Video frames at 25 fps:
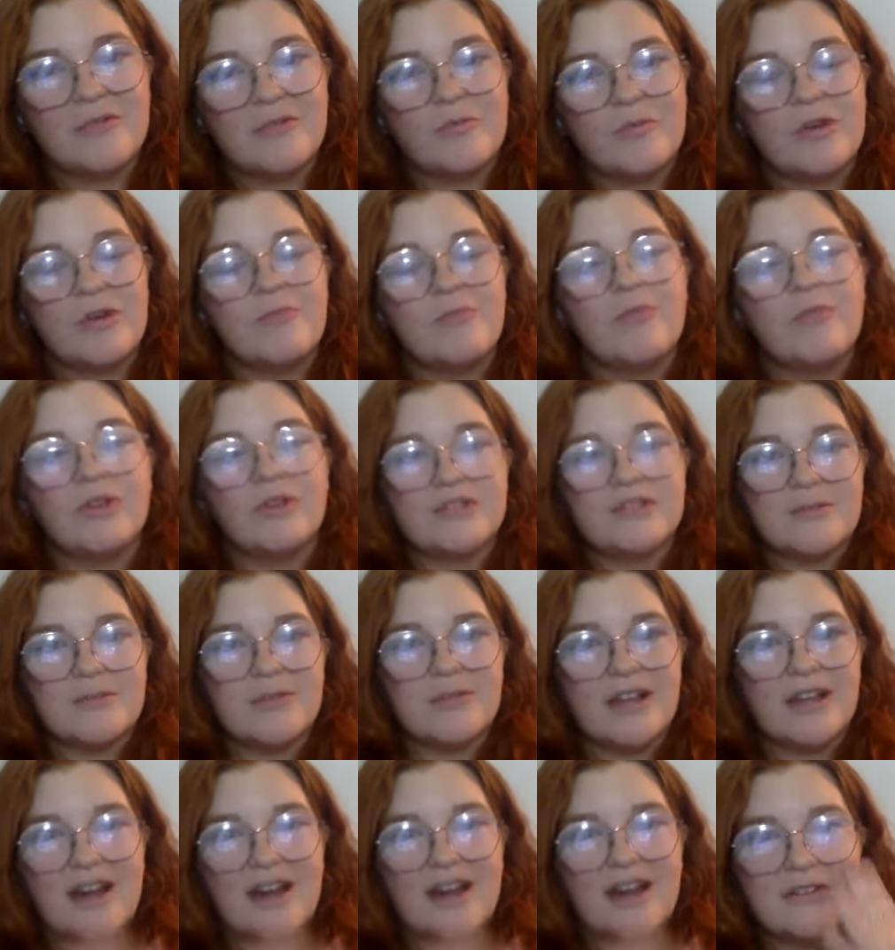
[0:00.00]
when
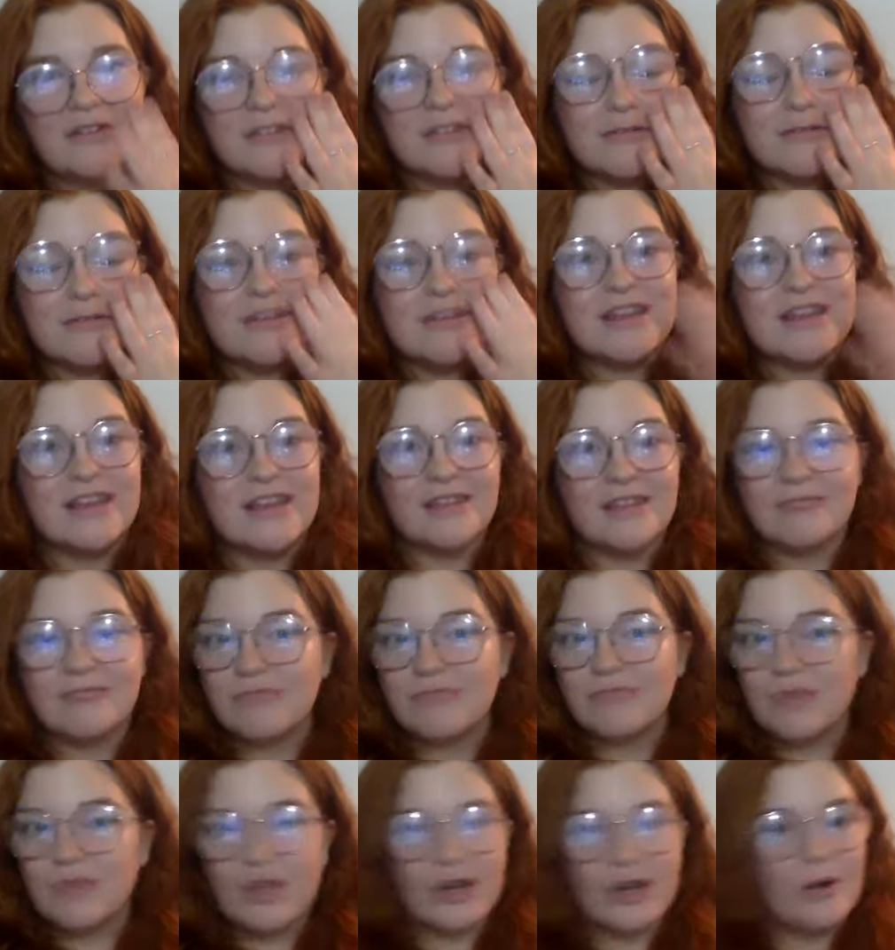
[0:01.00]
multiplied out to be,
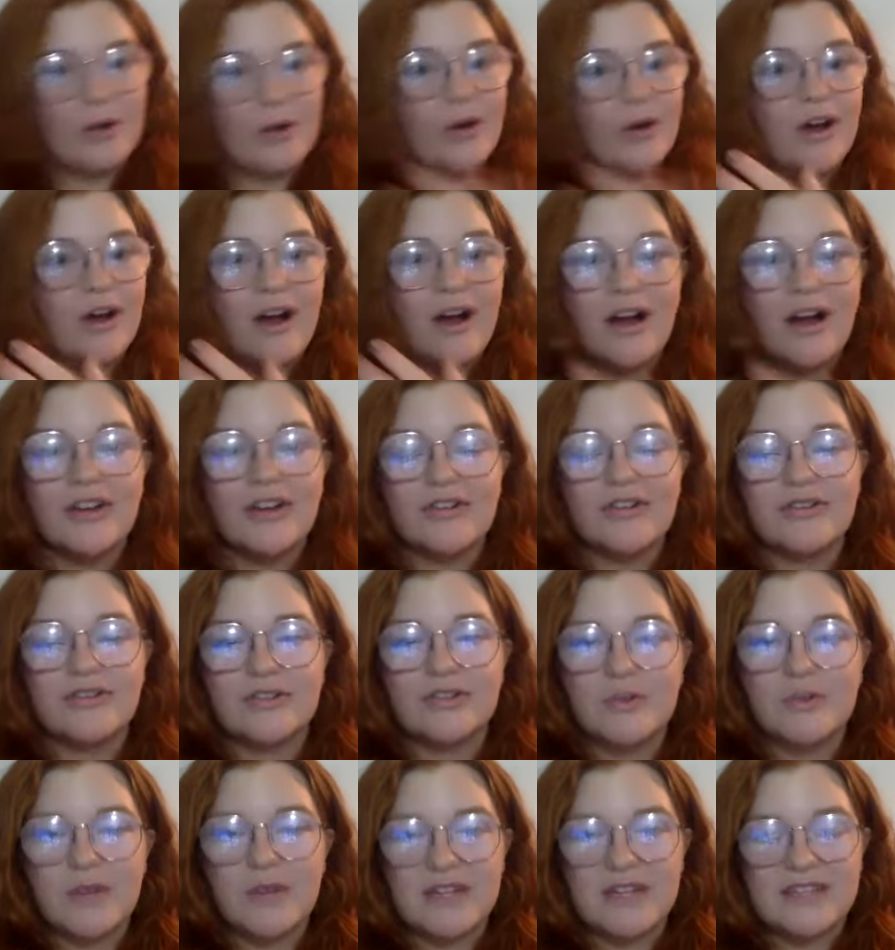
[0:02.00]
you know,
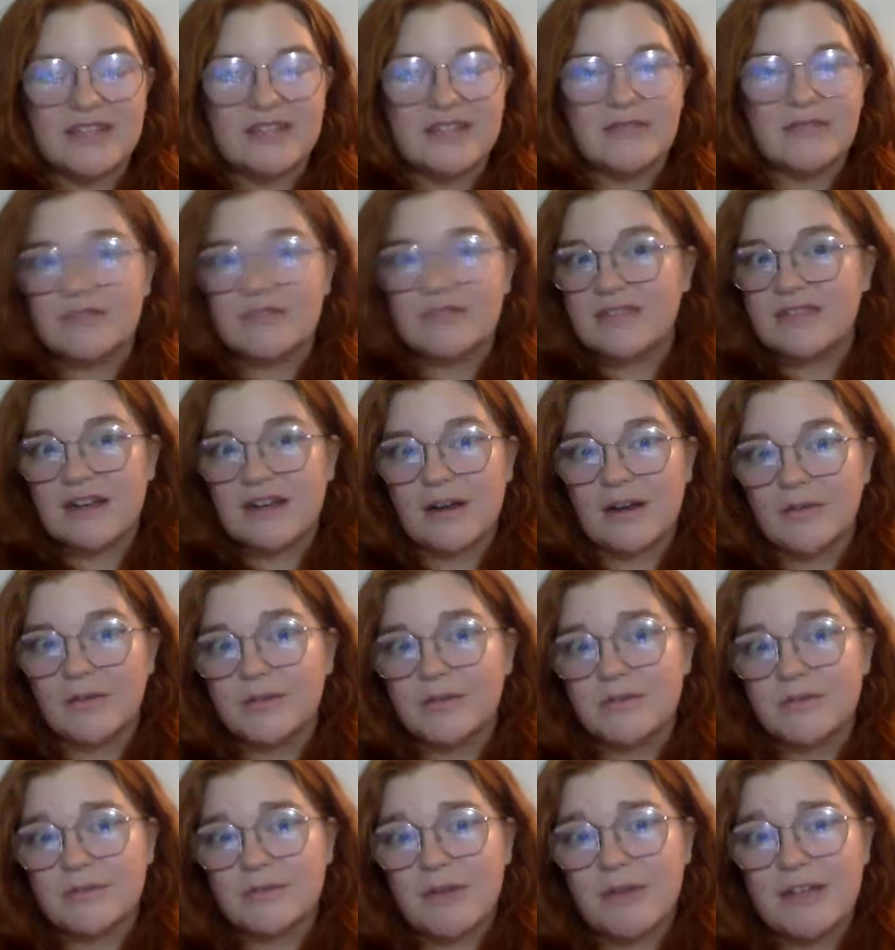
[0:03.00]
120 students that I was
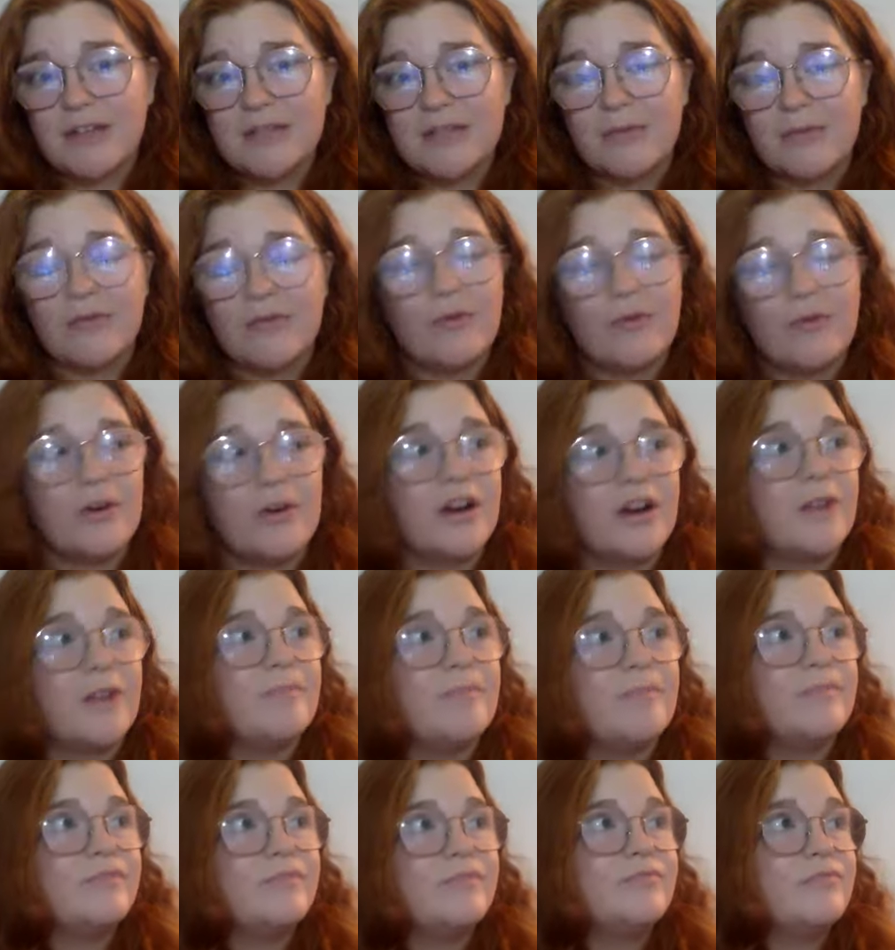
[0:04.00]
responsible
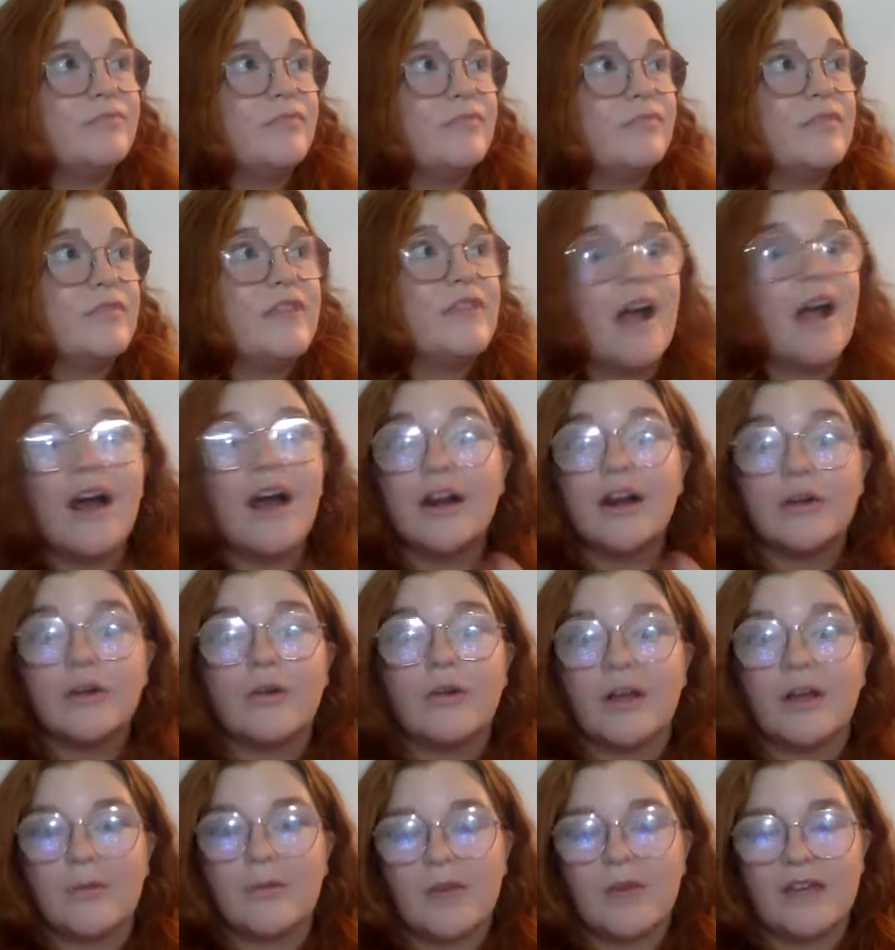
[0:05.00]
for, not a
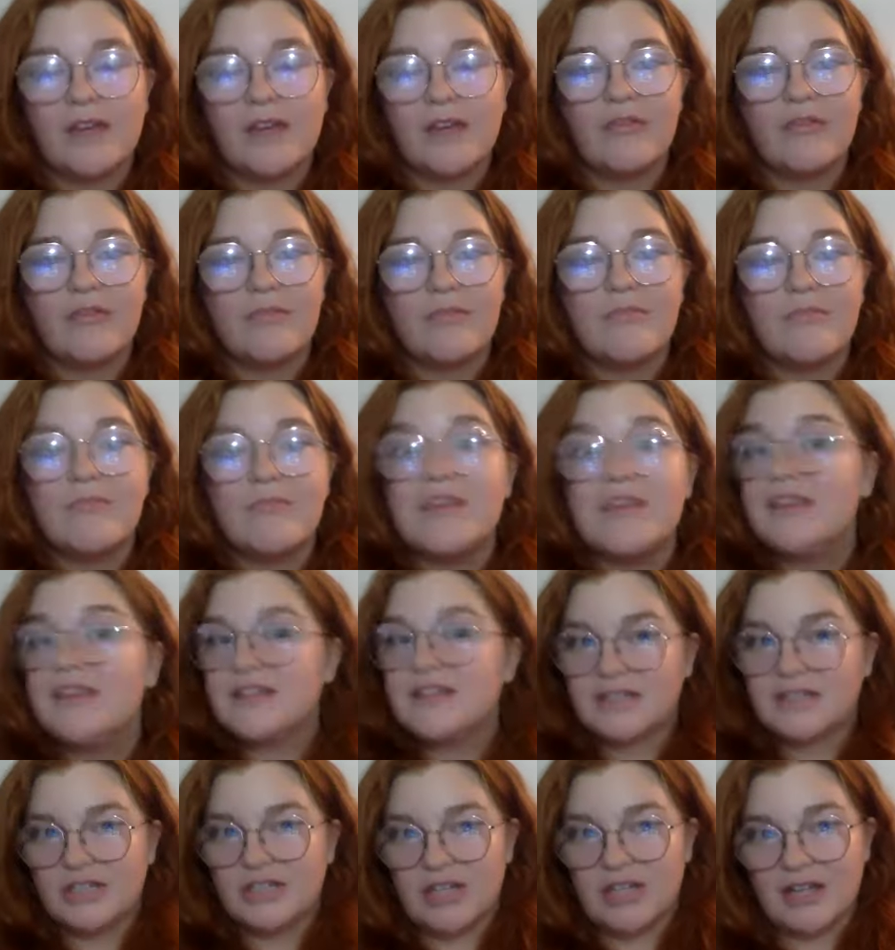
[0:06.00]
great way for
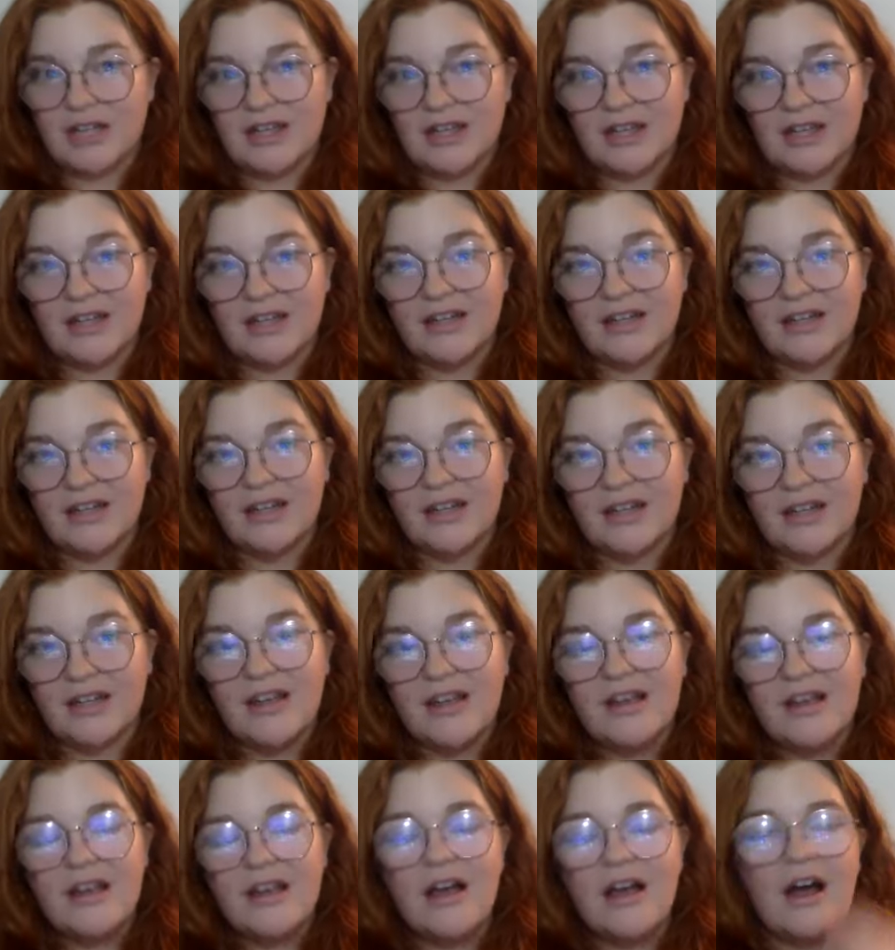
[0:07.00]
me to check in,
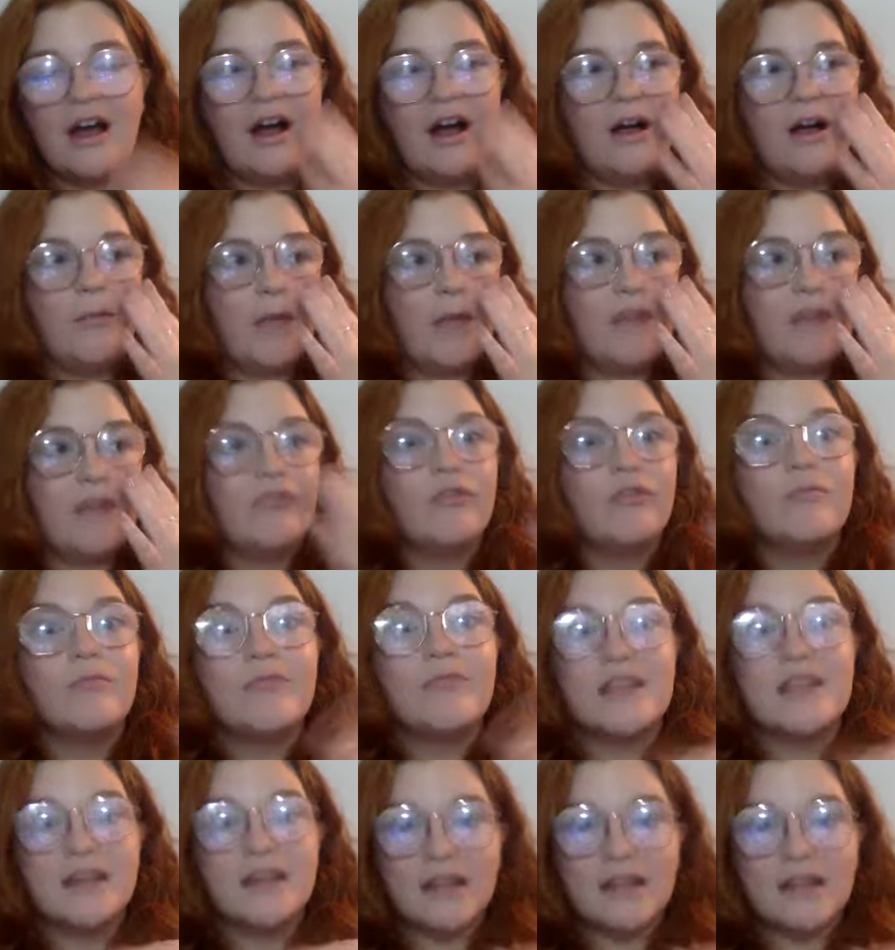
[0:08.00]
and for
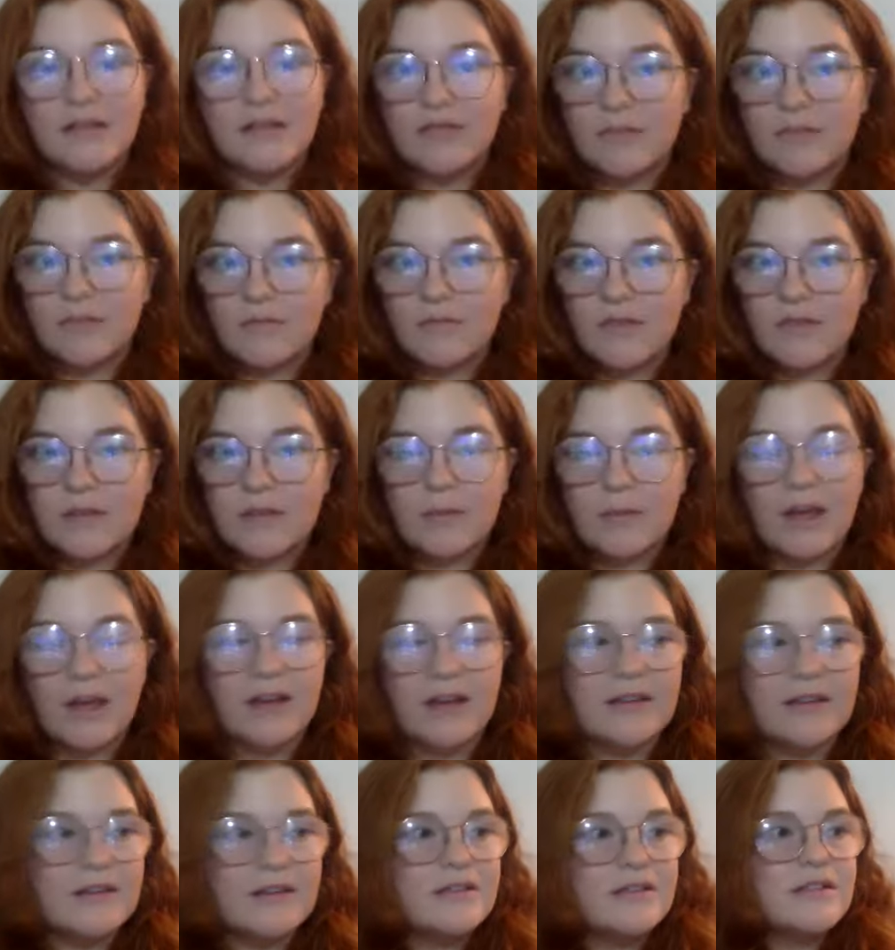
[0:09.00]
me to give them
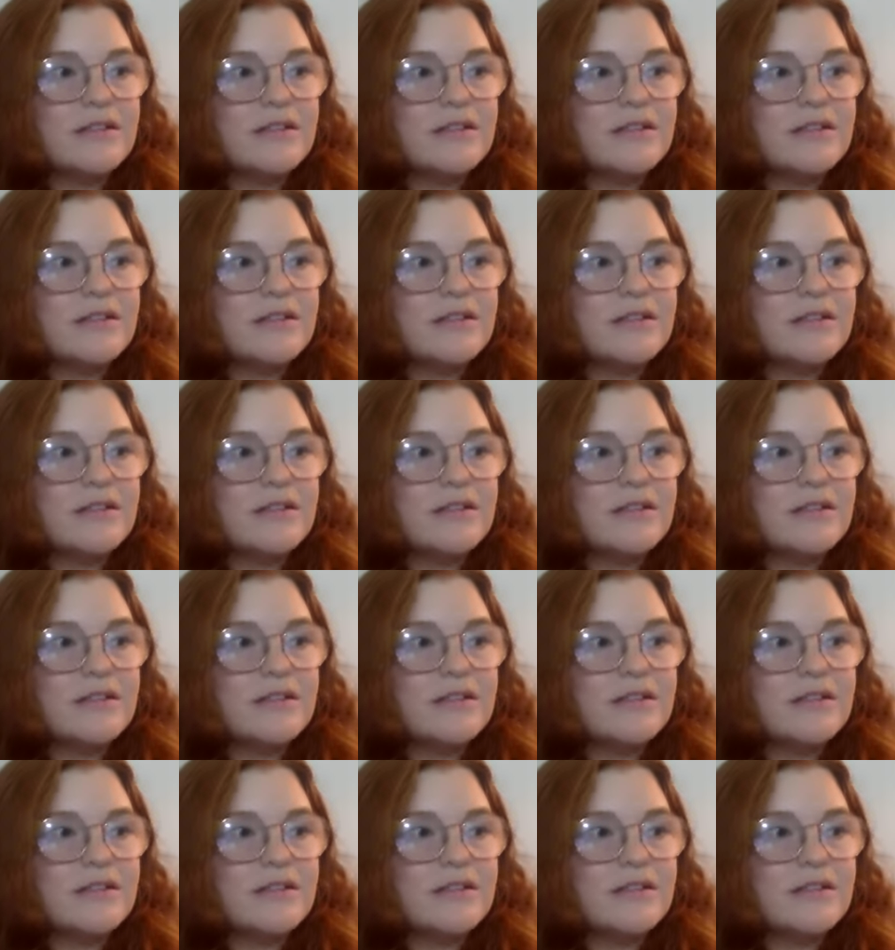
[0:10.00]
feedback.